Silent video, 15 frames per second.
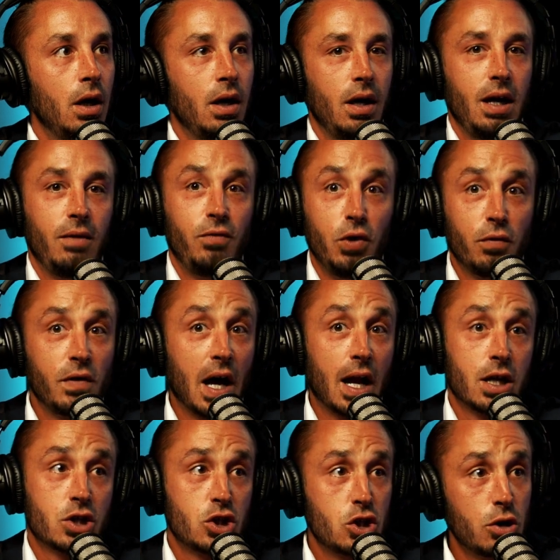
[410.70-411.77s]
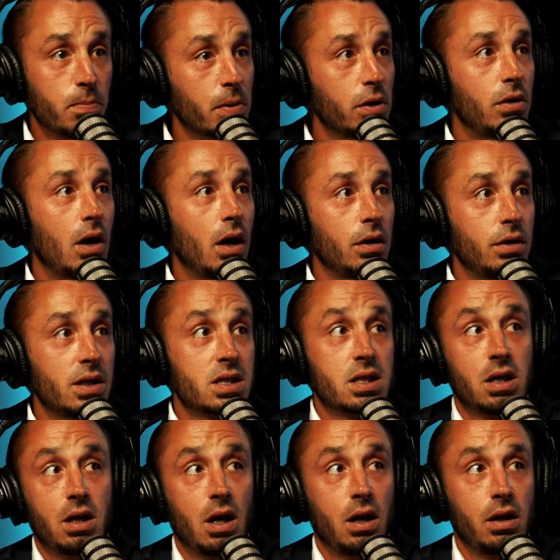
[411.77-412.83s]
if you've got a super long list of
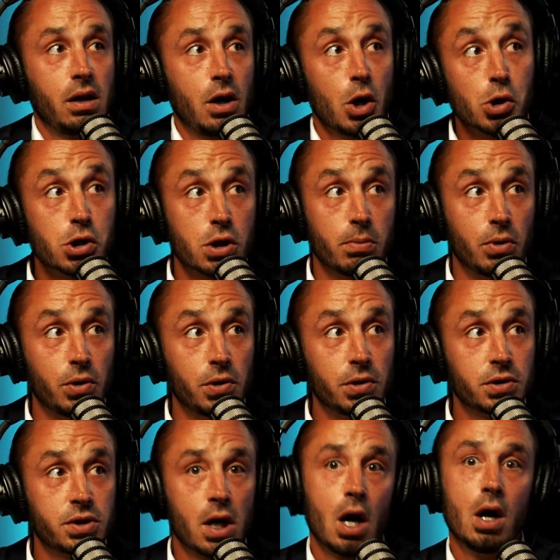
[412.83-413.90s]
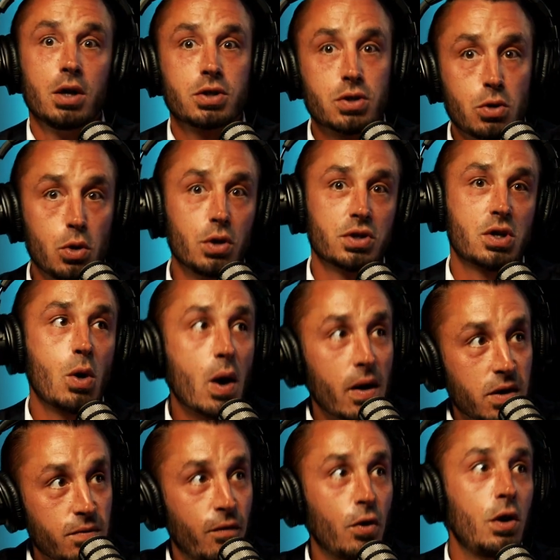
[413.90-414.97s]
non-negotiables, school, squares
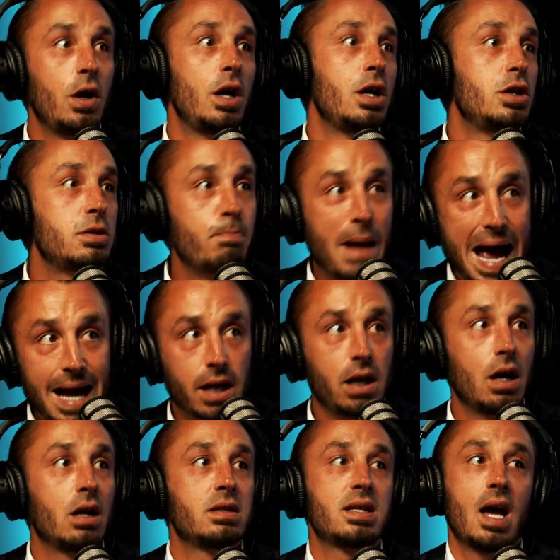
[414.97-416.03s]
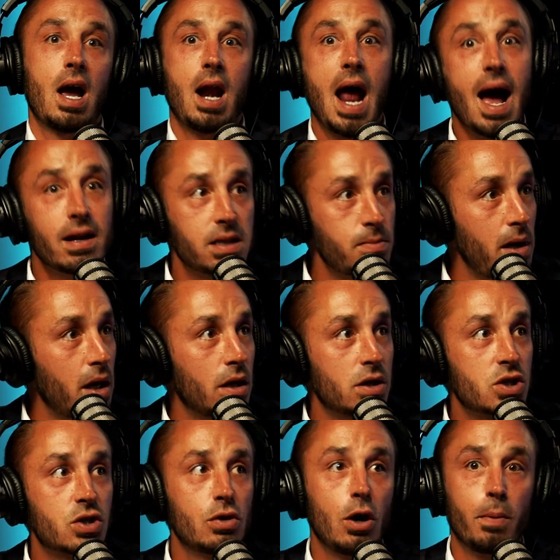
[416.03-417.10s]
footage, backyard side, mm-hmm. has to be on a
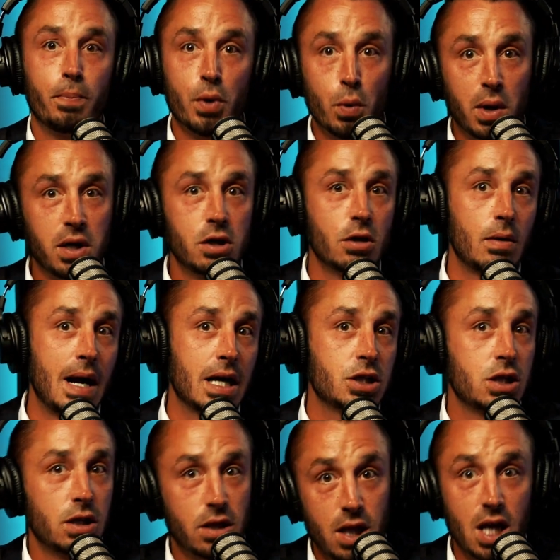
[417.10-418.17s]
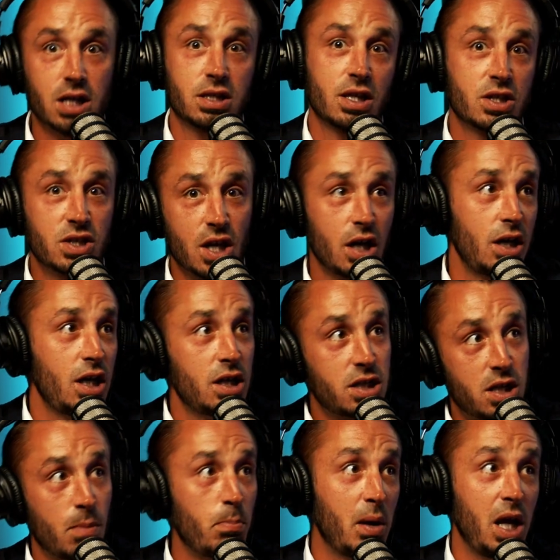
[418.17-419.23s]
slope, the wind direction, this, the sun needs
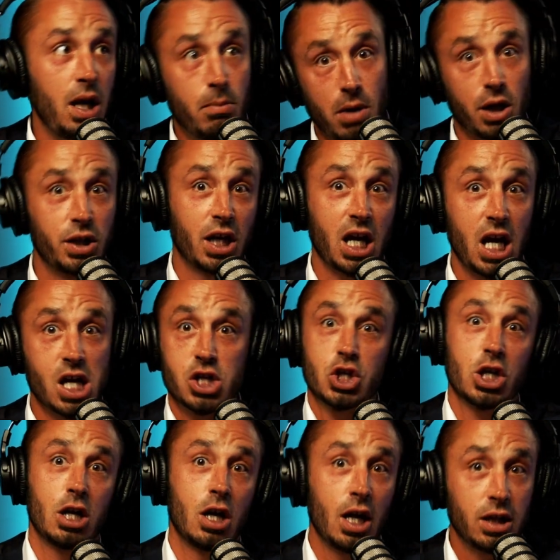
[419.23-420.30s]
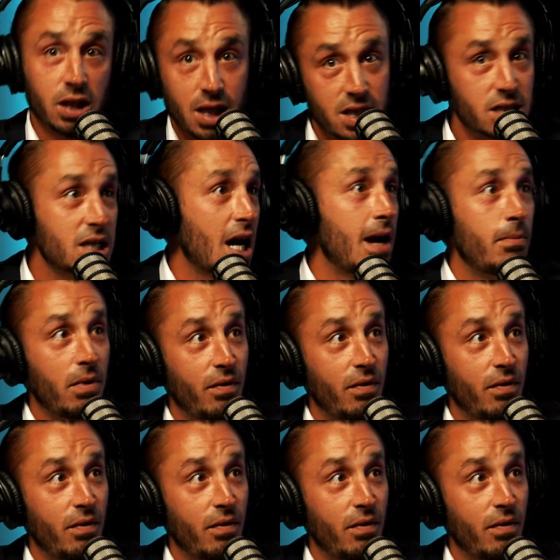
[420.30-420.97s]
to beam on the kitchen at this time of